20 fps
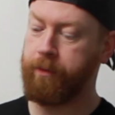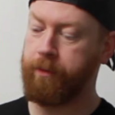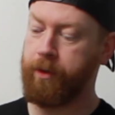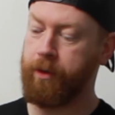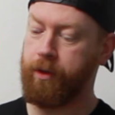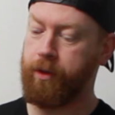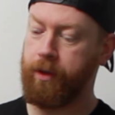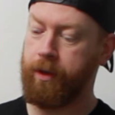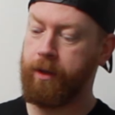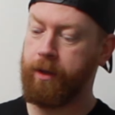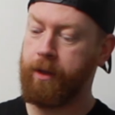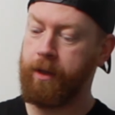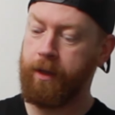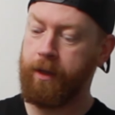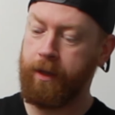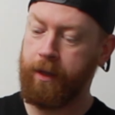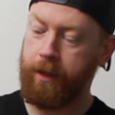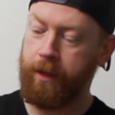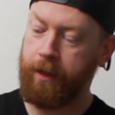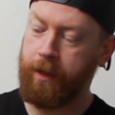which
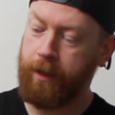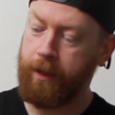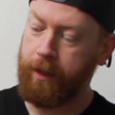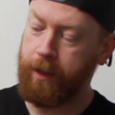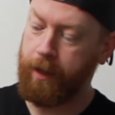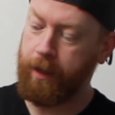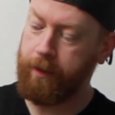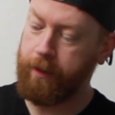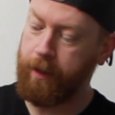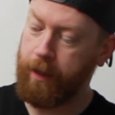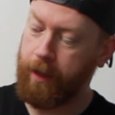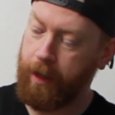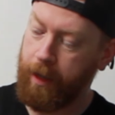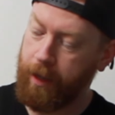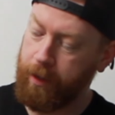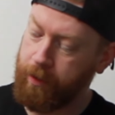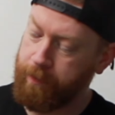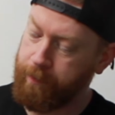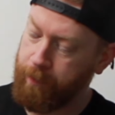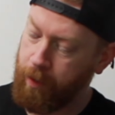is
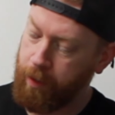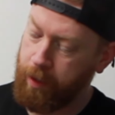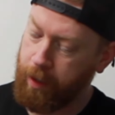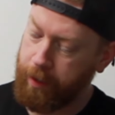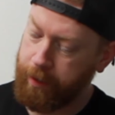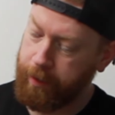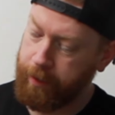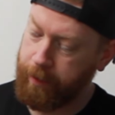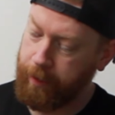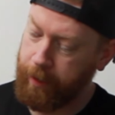a smaller,